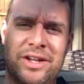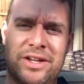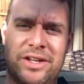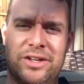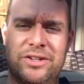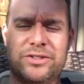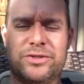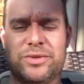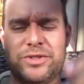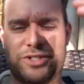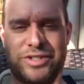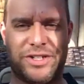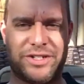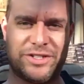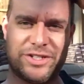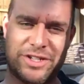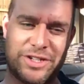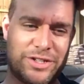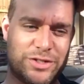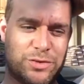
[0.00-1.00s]
Killswitch says
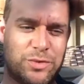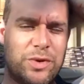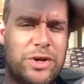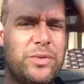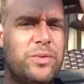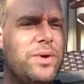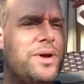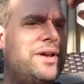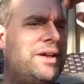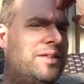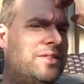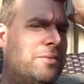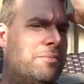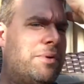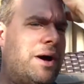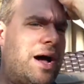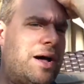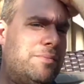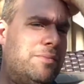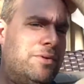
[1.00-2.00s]
she is
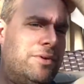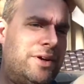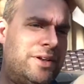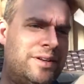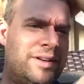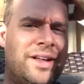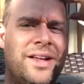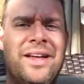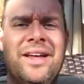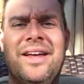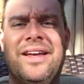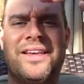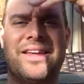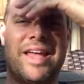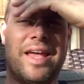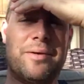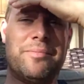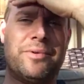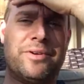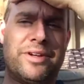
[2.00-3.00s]
rereading the Bible and
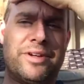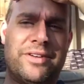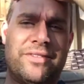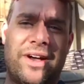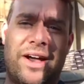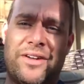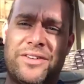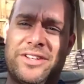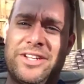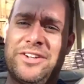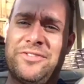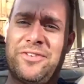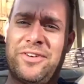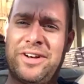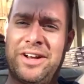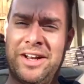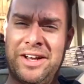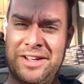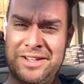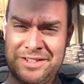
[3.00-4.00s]
can't believe how
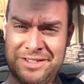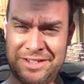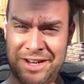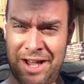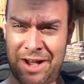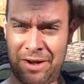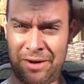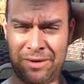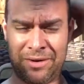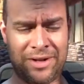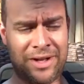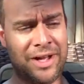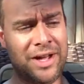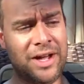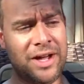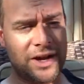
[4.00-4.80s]
different it is now.